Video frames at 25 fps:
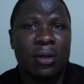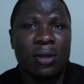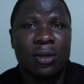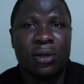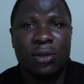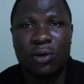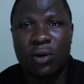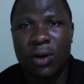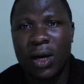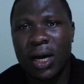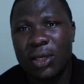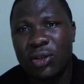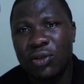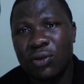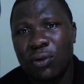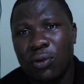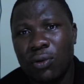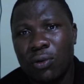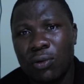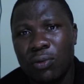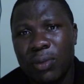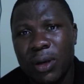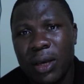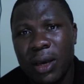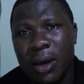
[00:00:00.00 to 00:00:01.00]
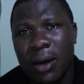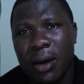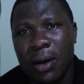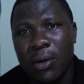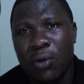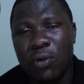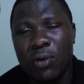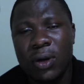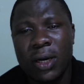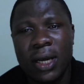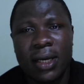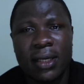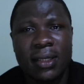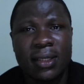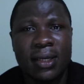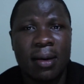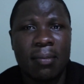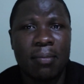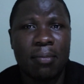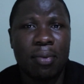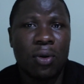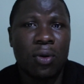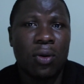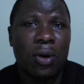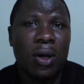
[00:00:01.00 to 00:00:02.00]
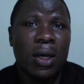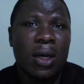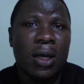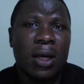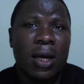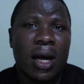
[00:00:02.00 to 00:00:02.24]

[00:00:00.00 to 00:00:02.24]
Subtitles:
Newcastle could be a good example.